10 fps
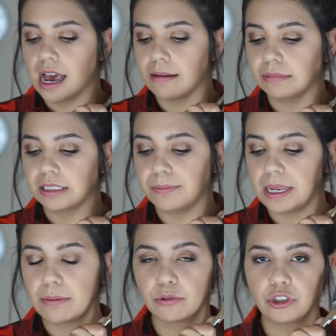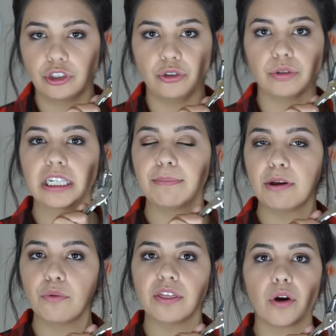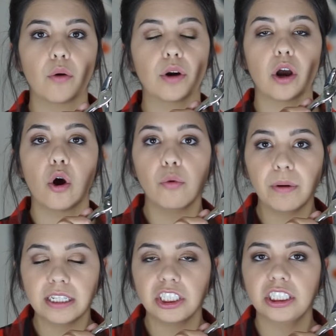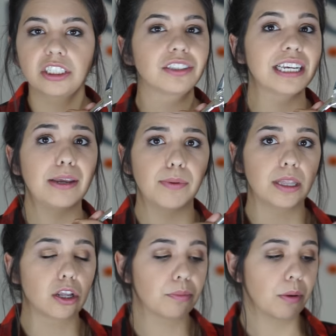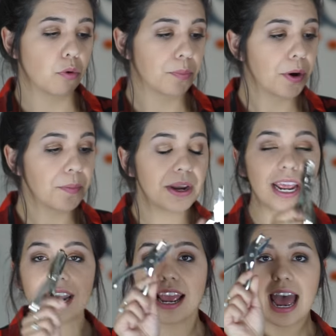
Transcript: um, to be able to clip it with or I want to hole punch it just to keep it a little bit more permanent.